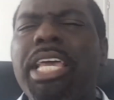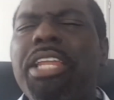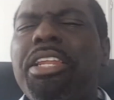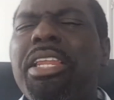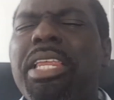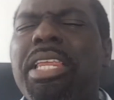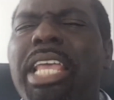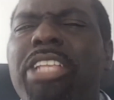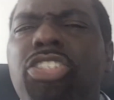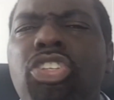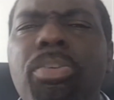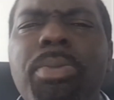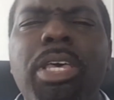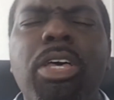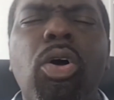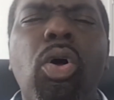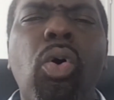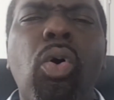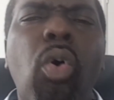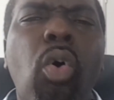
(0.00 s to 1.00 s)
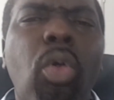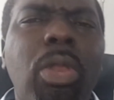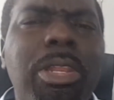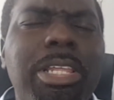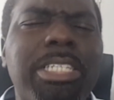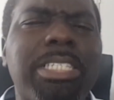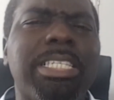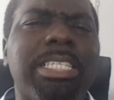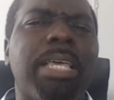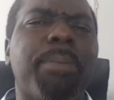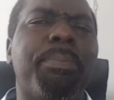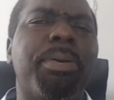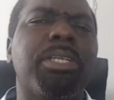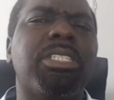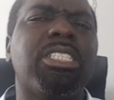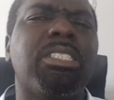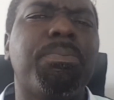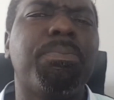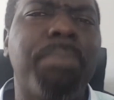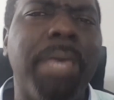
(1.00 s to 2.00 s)
needs to be a holistic
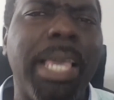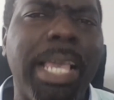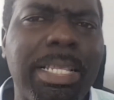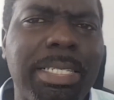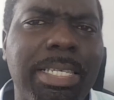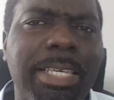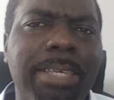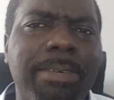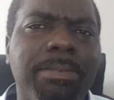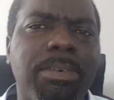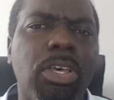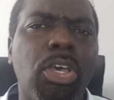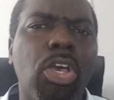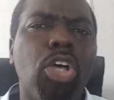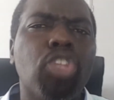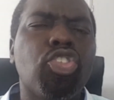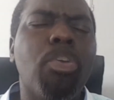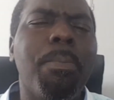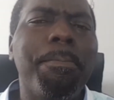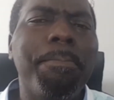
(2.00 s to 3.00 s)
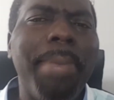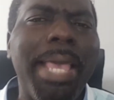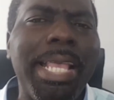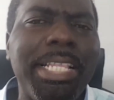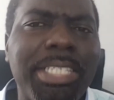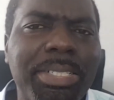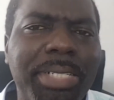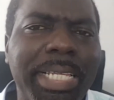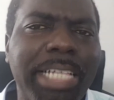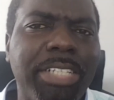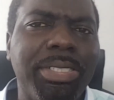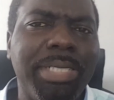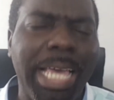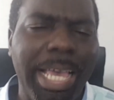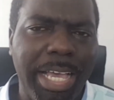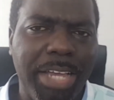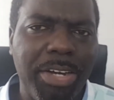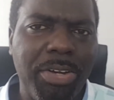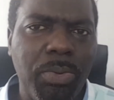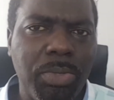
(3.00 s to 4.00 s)
perspective to mental health
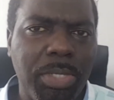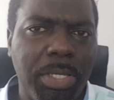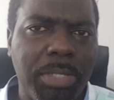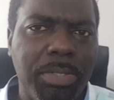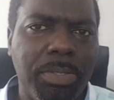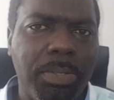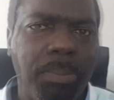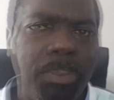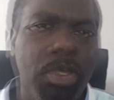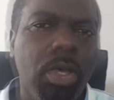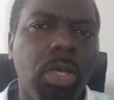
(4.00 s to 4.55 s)
diagnosis.